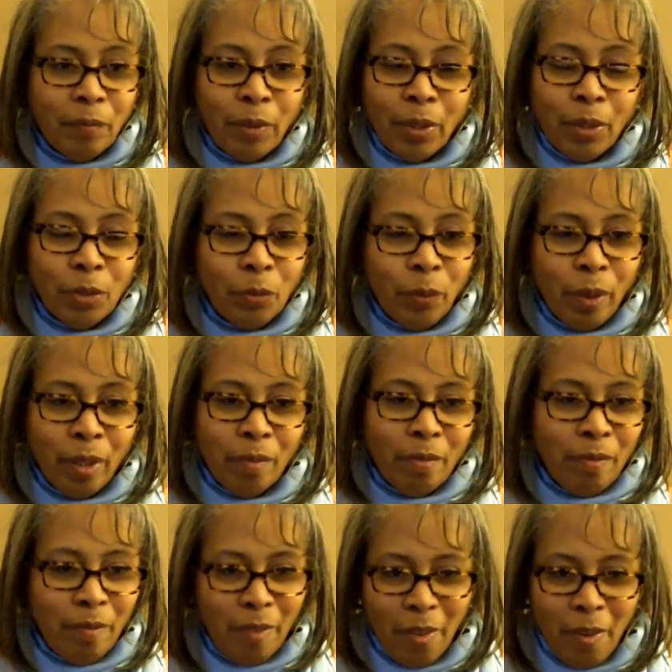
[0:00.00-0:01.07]
because we are
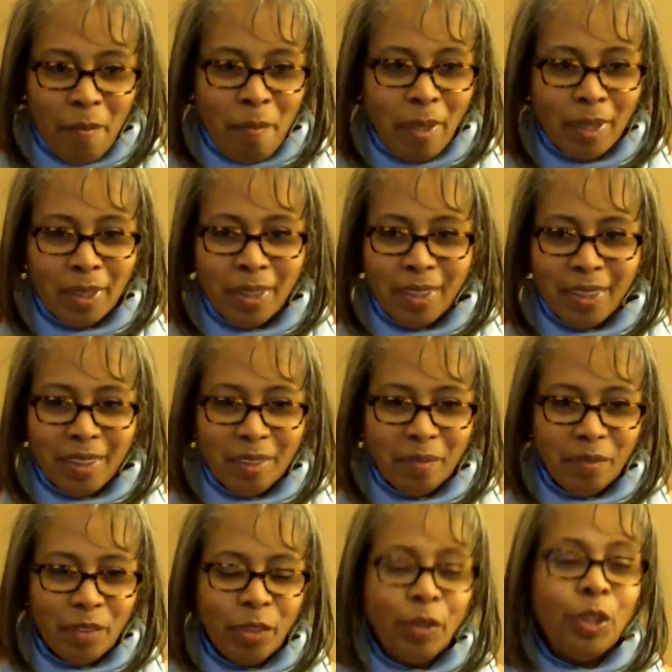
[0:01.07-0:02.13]
very much
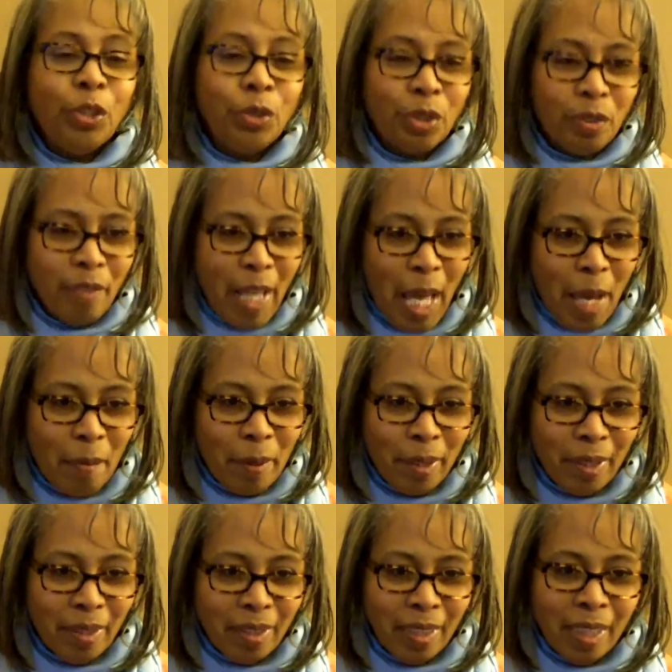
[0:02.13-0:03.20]
creatures of habit.
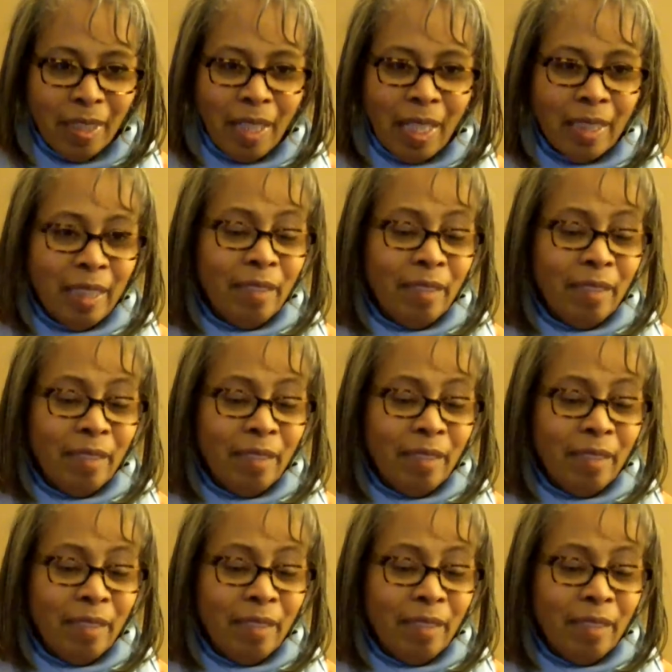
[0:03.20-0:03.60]
Yeah,